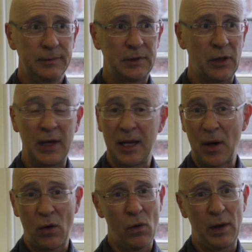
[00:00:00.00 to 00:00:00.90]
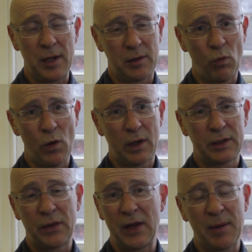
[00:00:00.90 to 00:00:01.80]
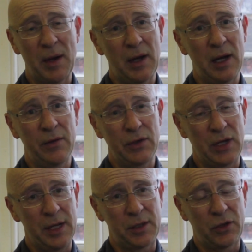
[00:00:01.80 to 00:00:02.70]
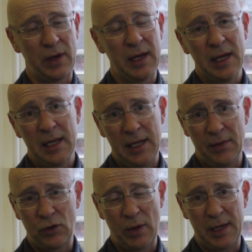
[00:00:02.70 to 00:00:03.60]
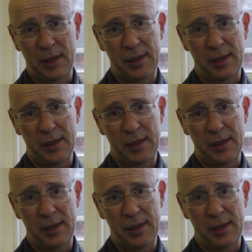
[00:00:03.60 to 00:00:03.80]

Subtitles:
to think about all his work, to think about Irish history in the 20th